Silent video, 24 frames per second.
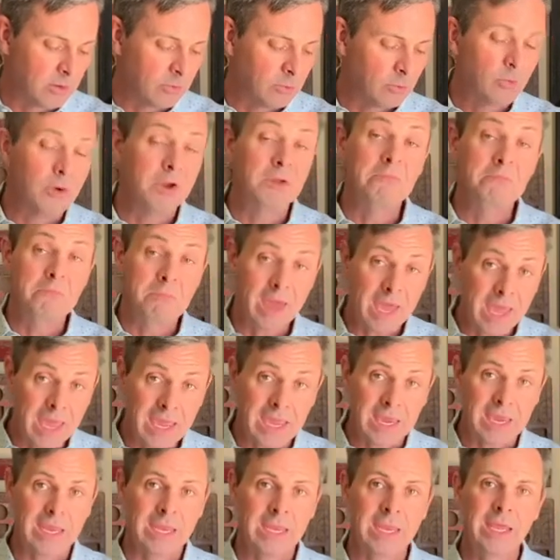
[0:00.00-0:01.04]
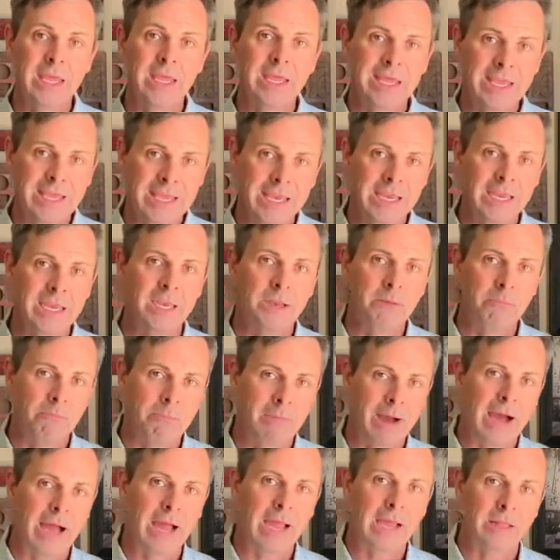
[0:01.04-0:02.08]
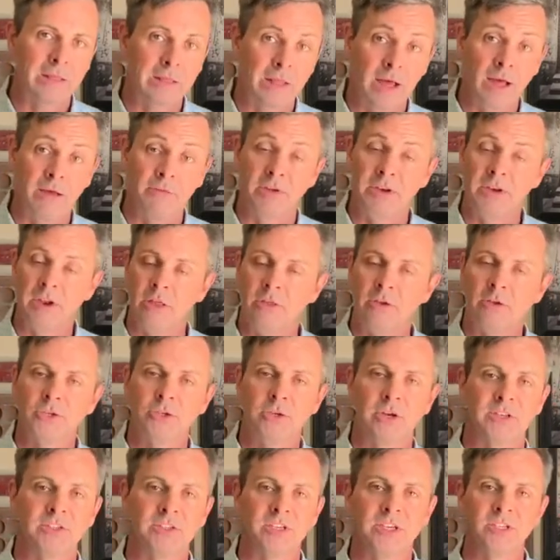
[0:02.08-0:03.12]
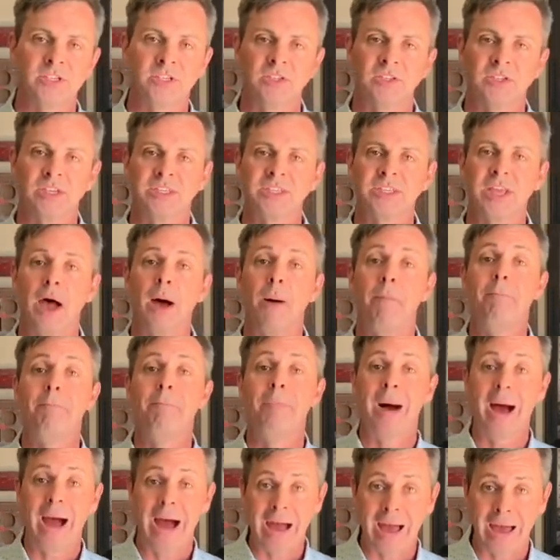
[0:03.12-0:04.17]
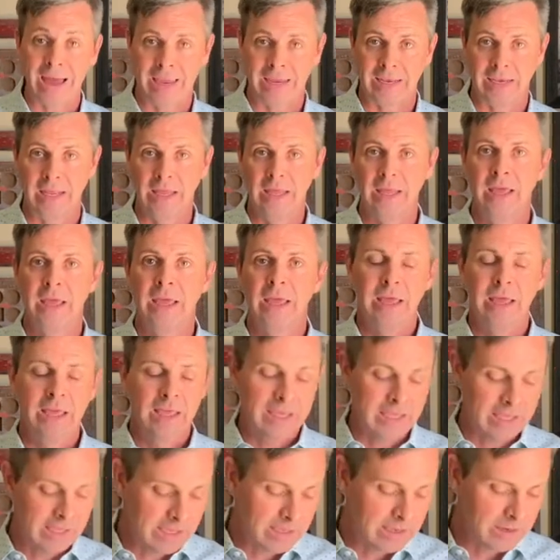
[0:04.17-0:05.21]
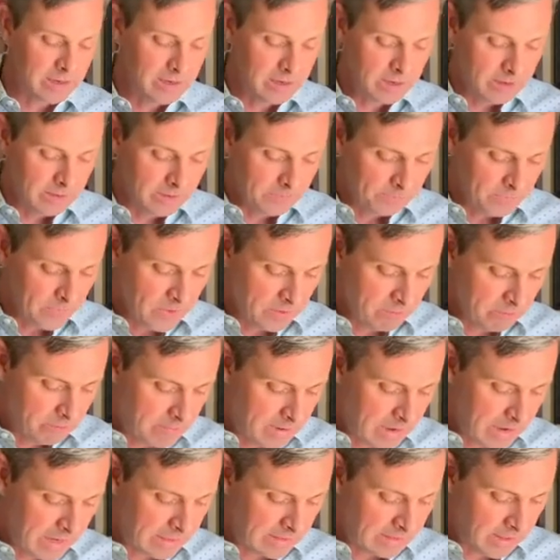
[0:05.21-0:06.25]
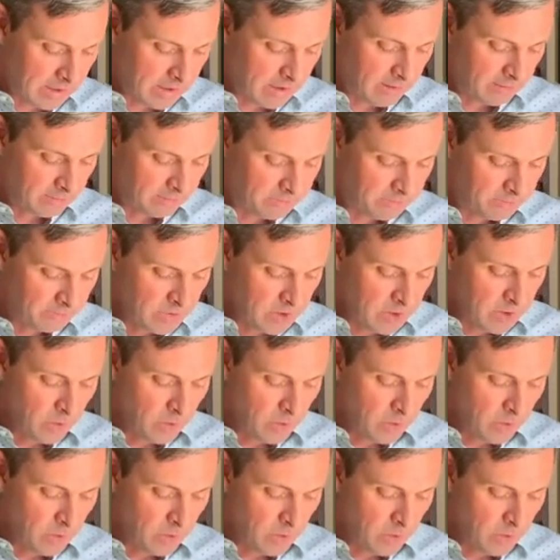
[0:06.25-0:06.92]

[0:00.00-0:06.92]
Remain in my love. Another translation says, Abide in my love.